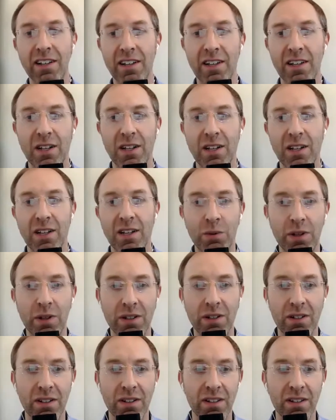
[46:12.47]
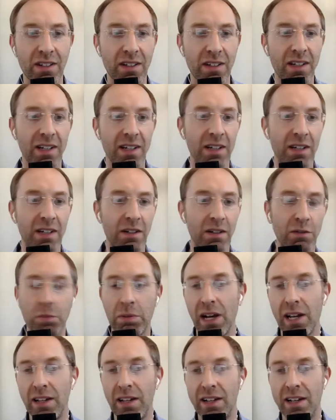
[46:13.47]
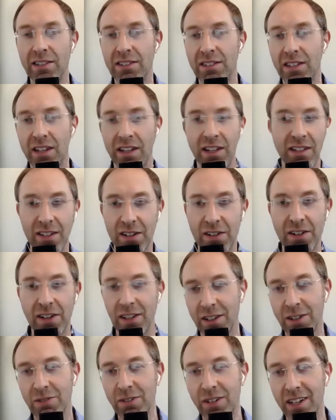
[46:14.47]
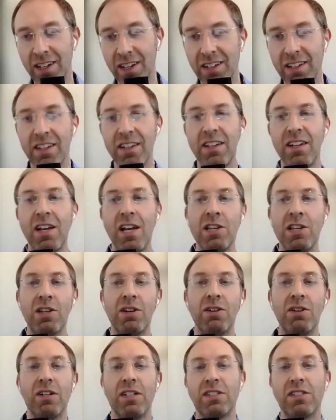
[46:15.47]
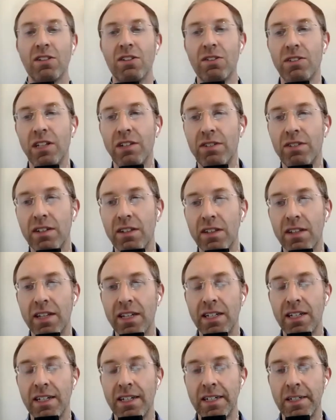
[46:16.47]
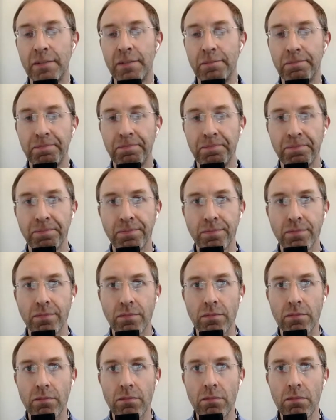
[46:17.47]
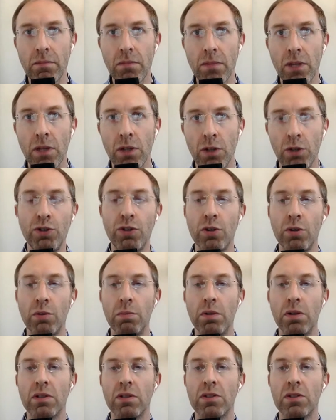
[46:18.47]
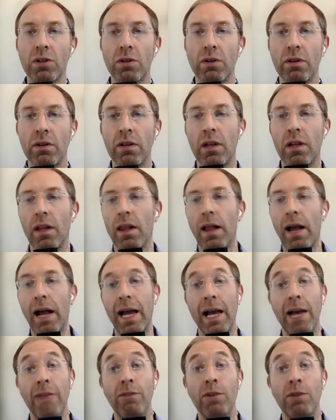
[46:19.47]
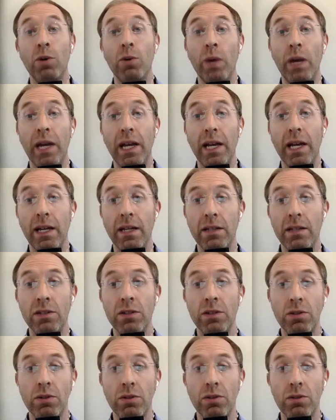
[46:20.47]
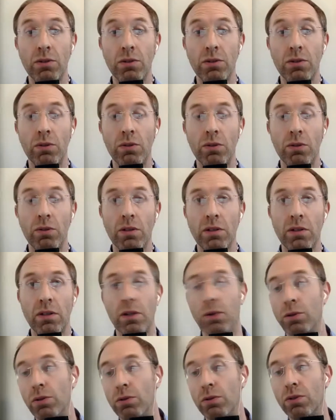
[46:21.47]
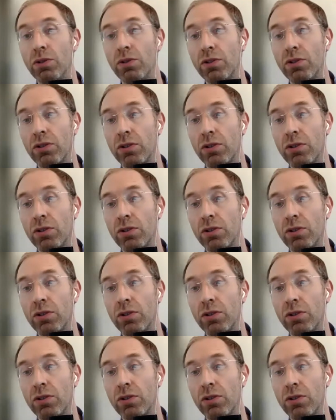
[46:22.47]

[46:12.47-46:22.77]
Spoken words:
will reply to that and say, hello, Dan. So it's a little different than YouTube. So I have no way to know who's